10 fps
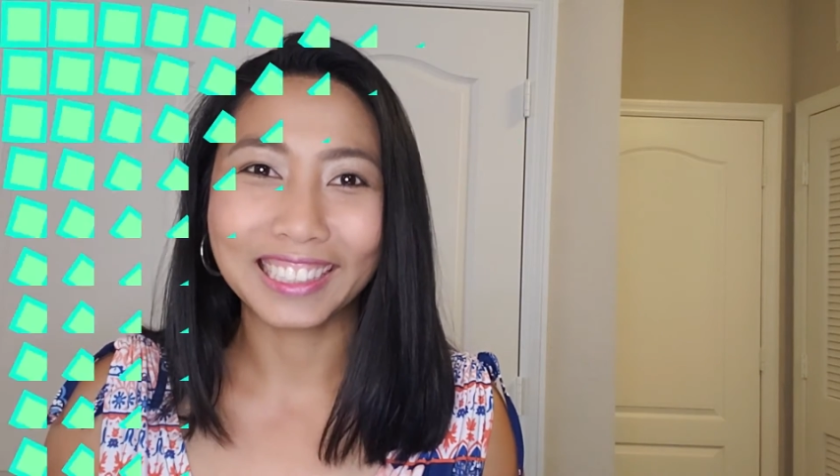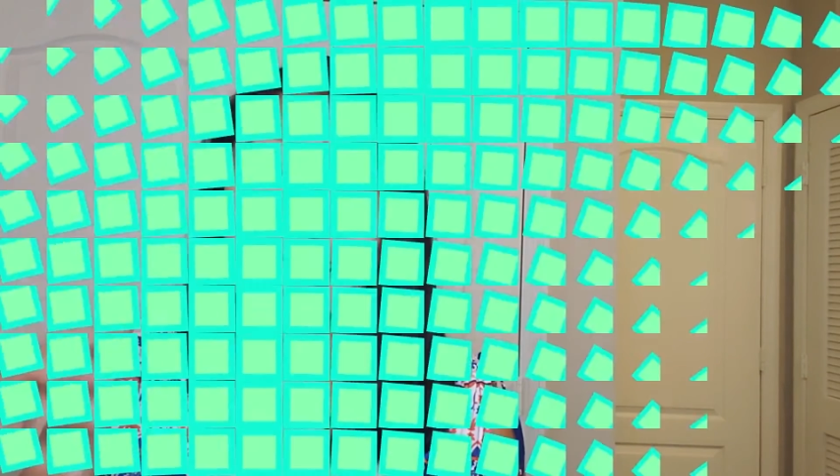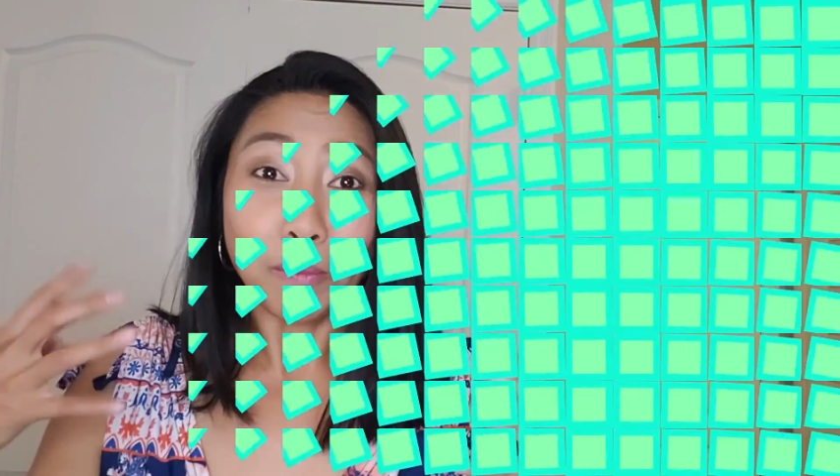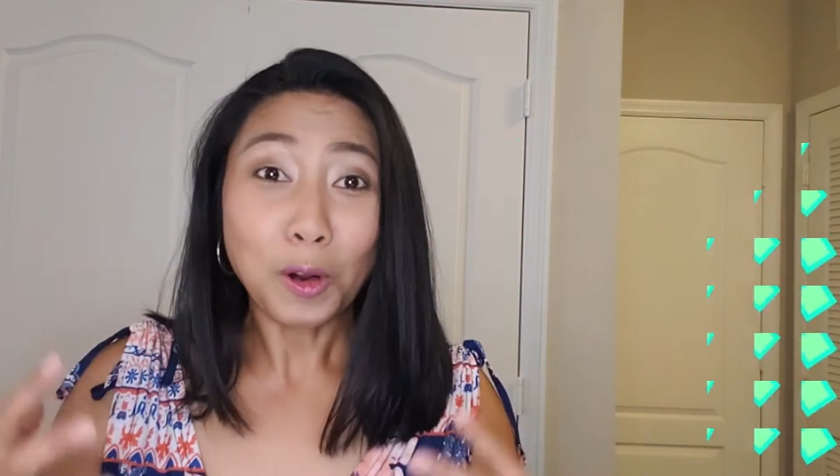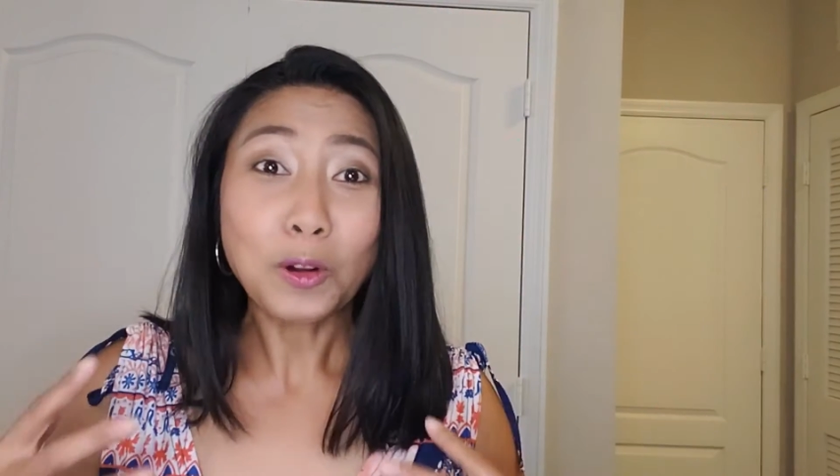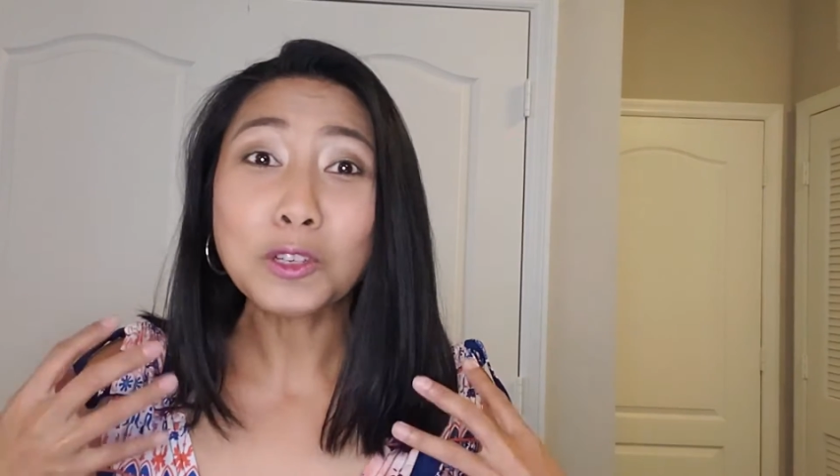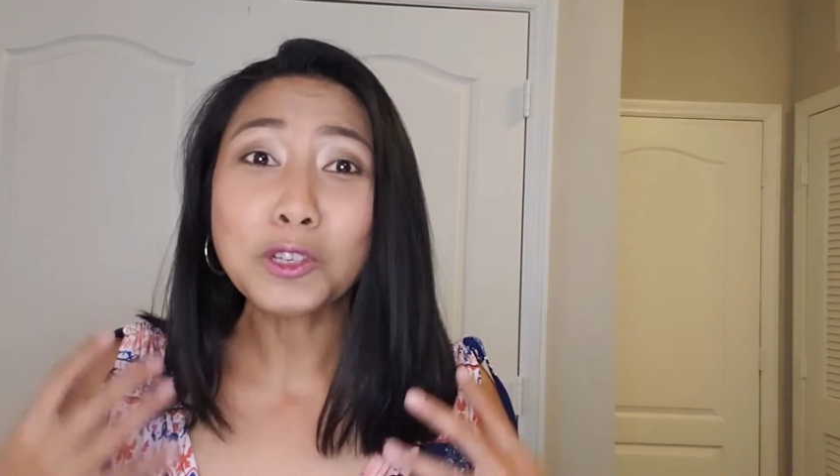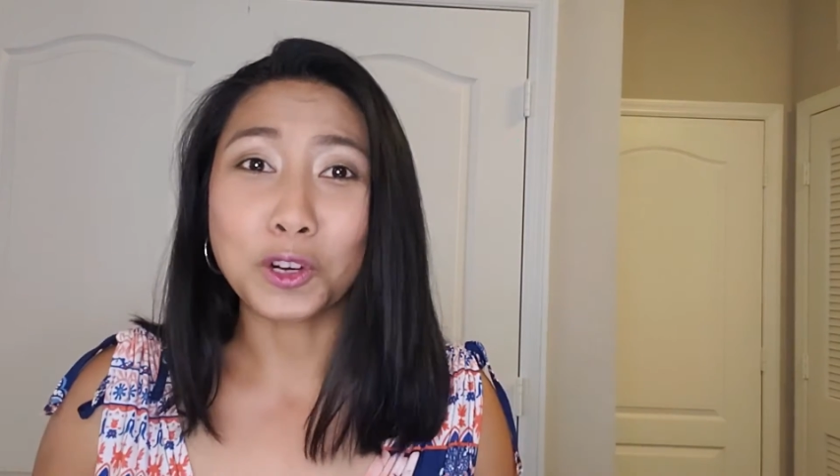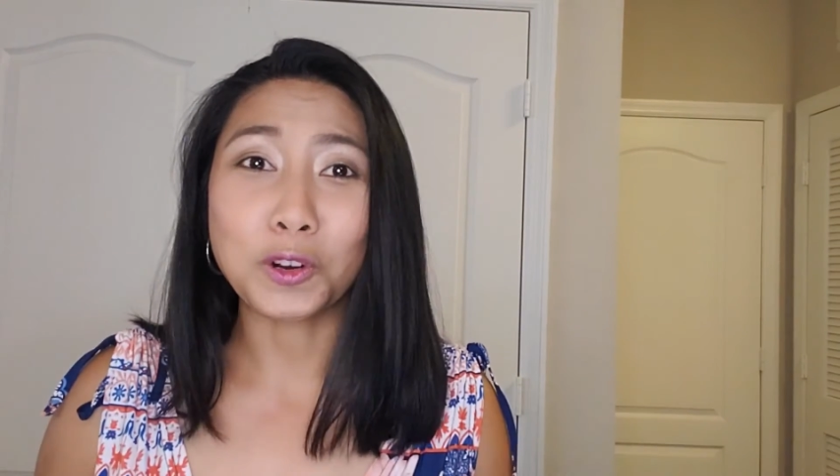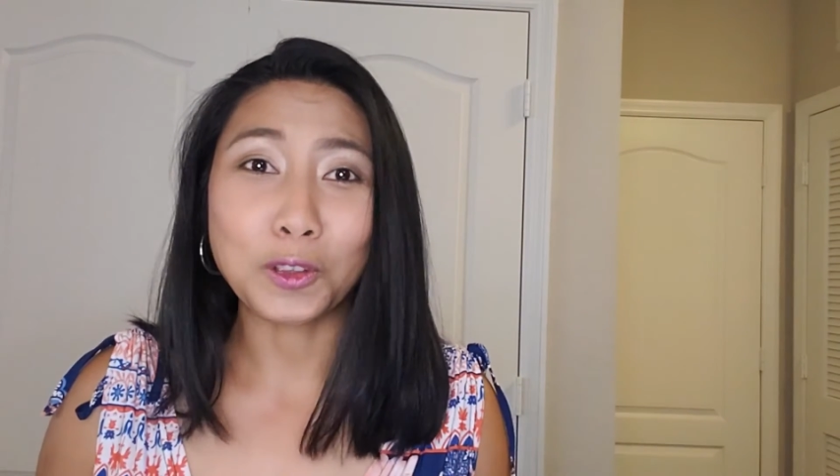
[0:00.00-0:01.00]
I'm going to
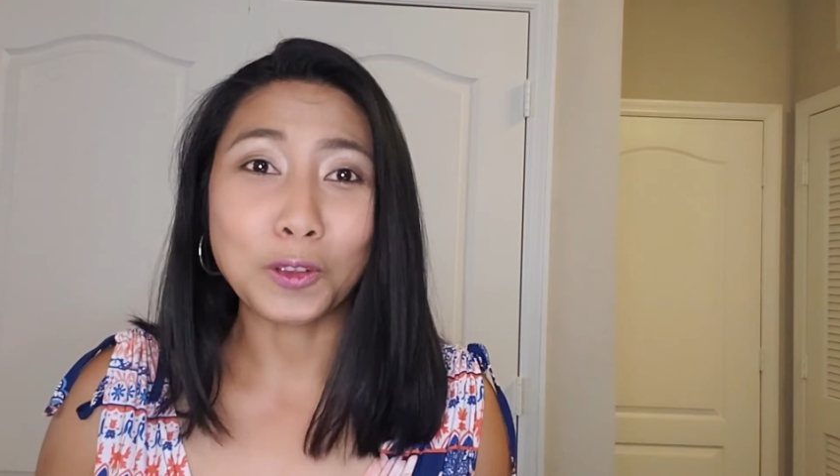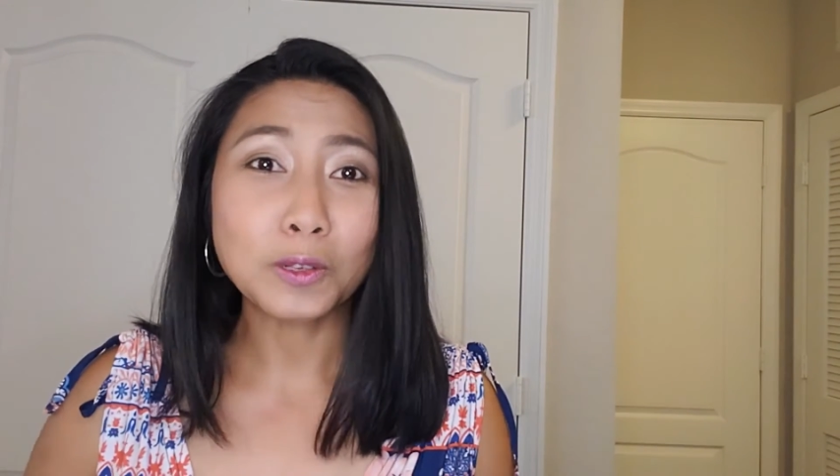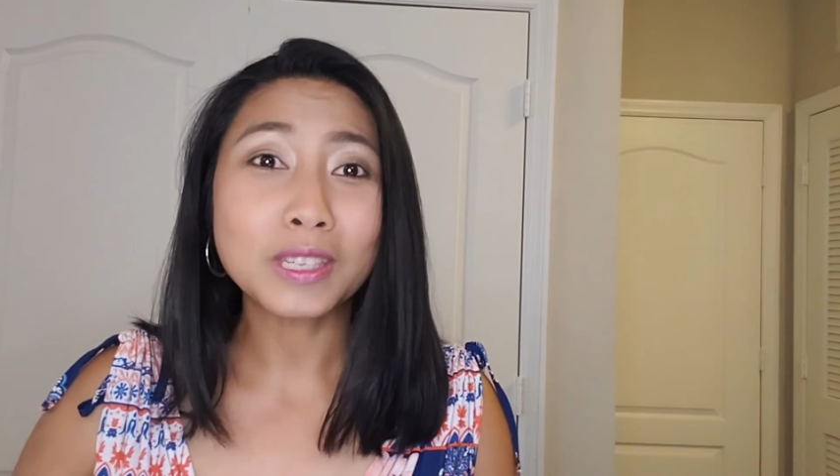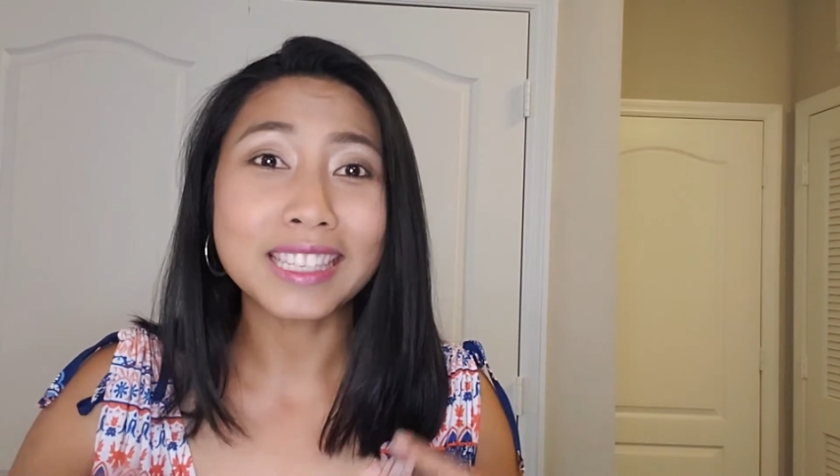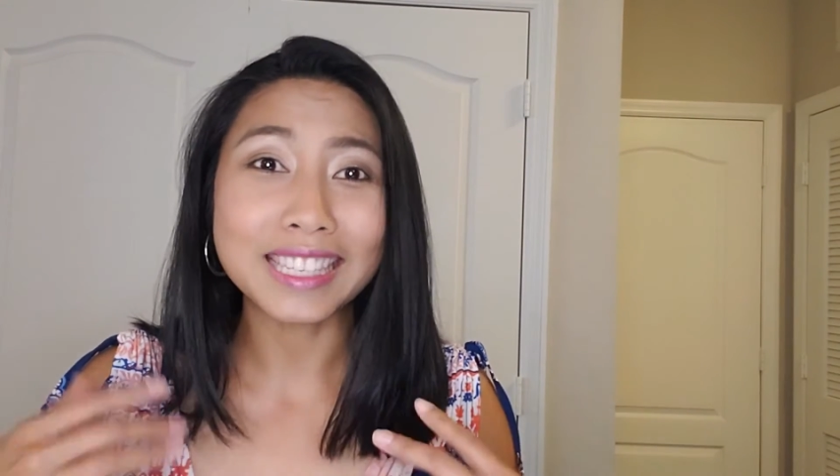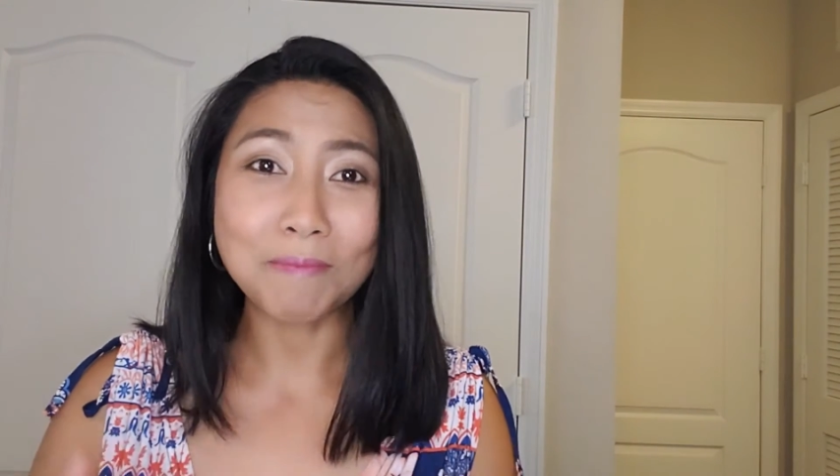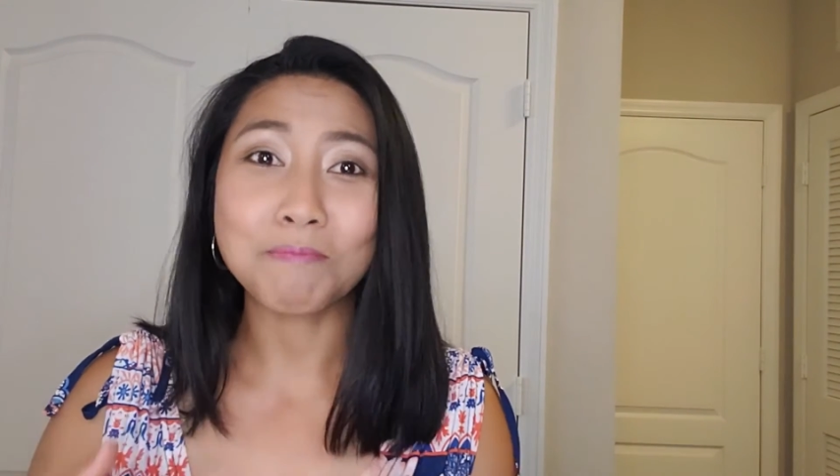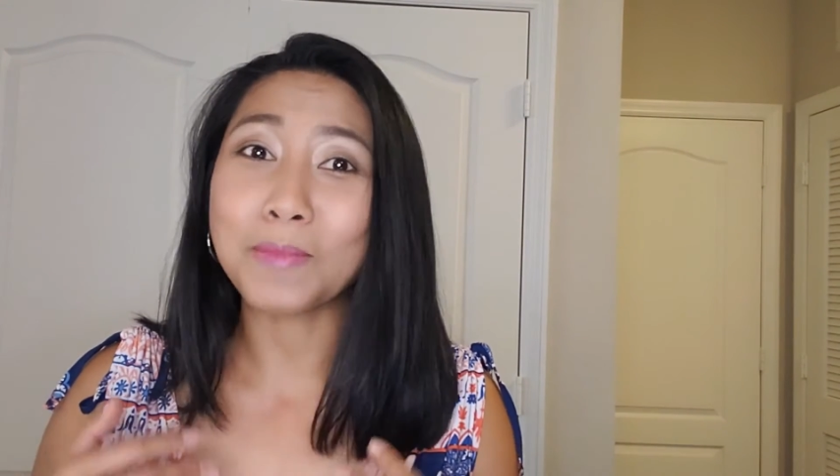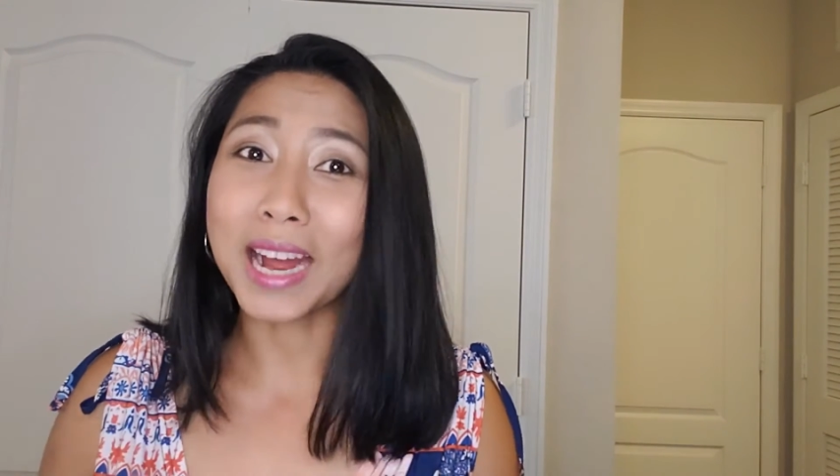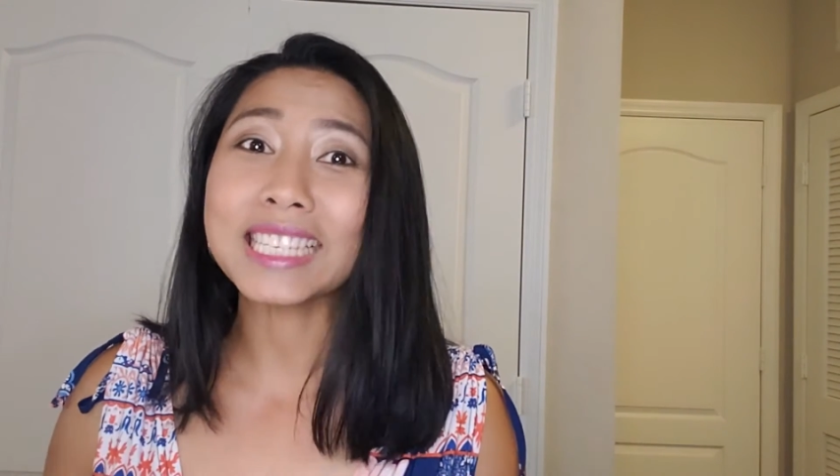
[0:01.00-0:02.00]
show you
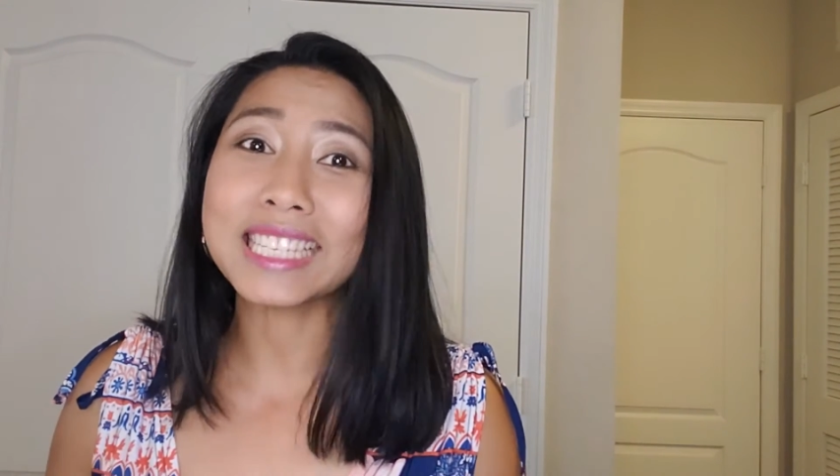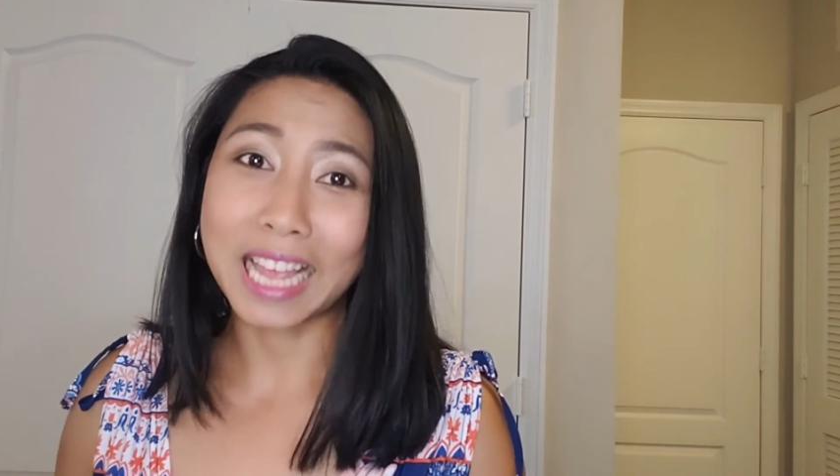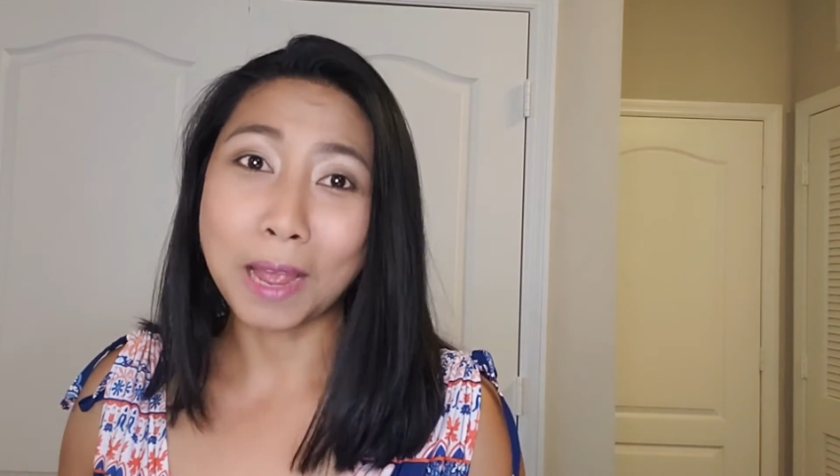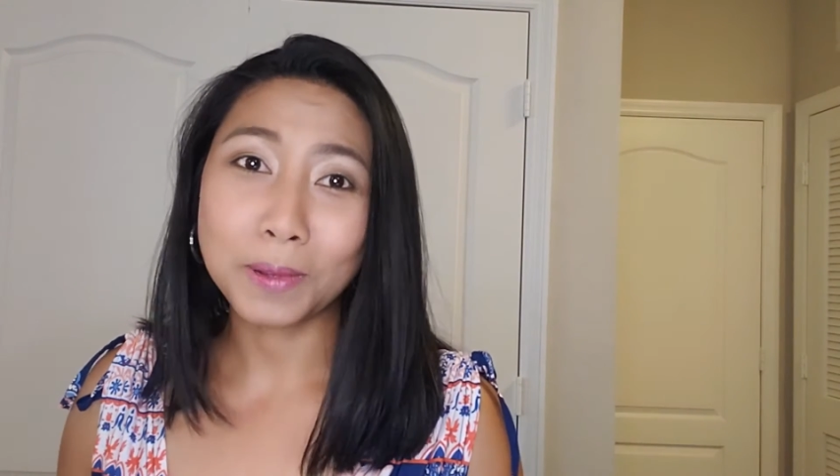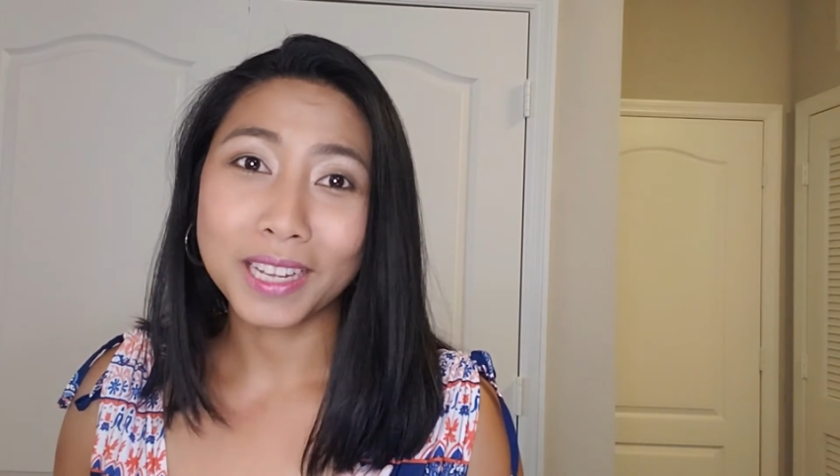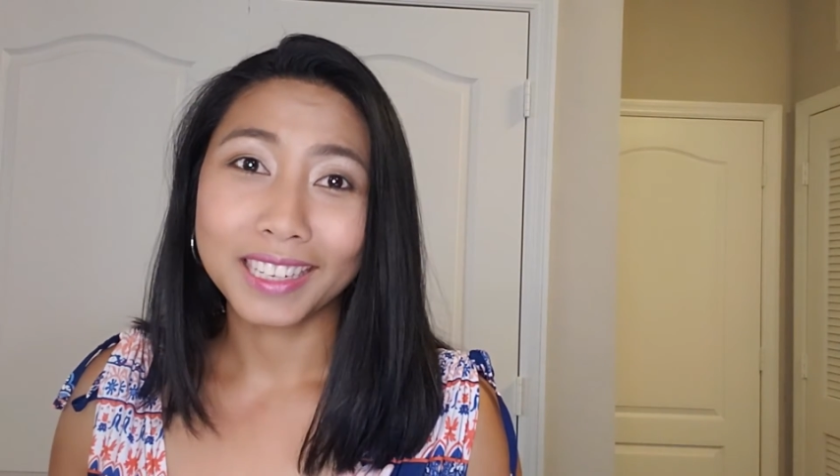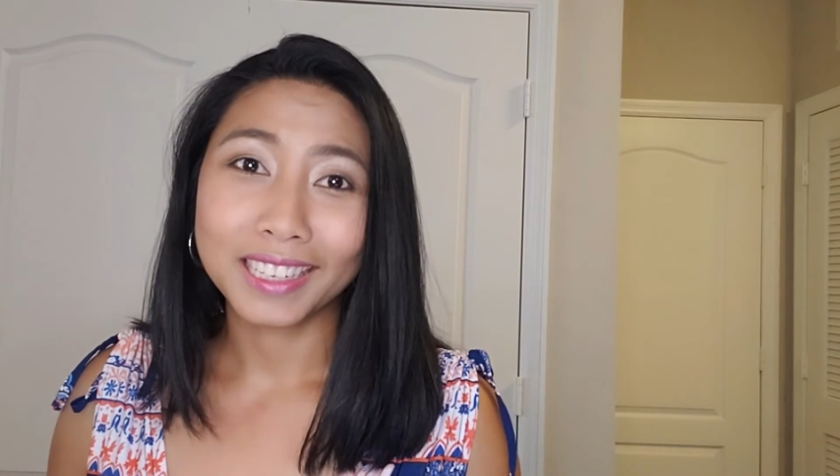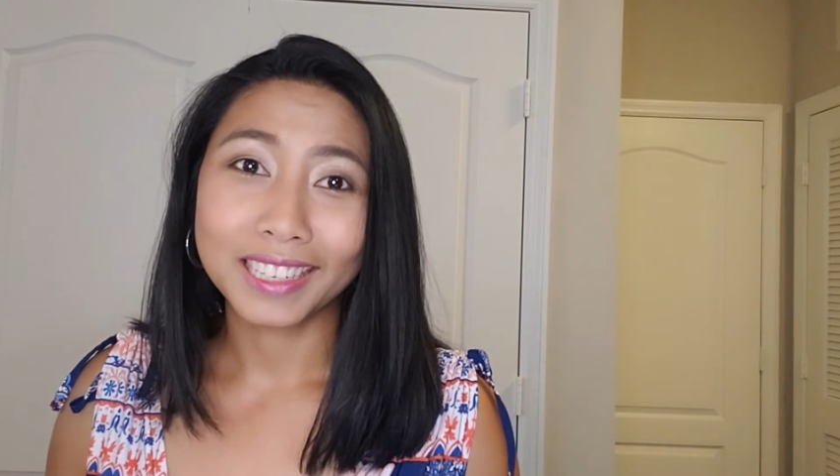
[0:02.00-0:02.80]
step by step